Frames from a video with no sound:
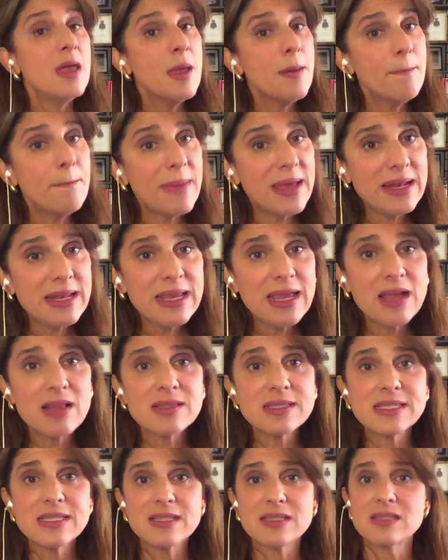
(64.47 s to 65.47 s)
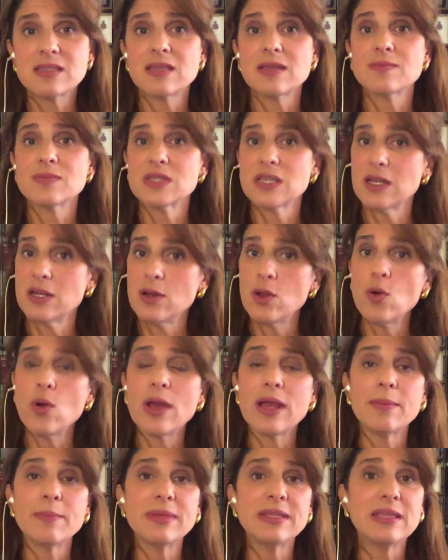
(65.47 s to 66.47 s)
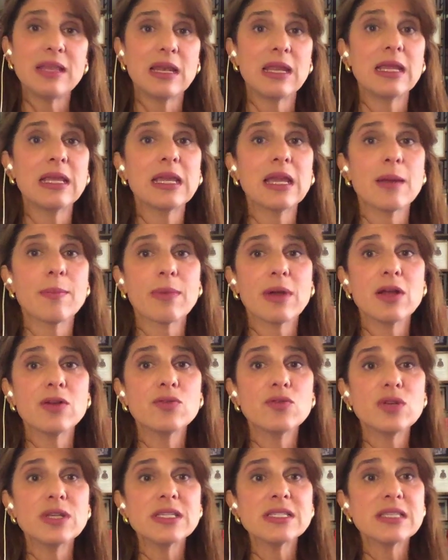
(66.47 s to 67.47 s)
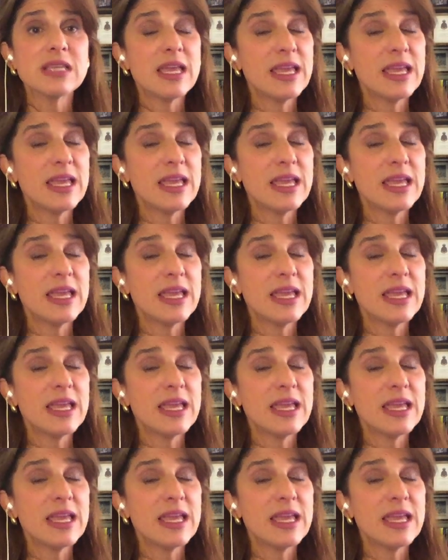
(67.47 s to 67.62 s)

Many health systems in low and middle income countries,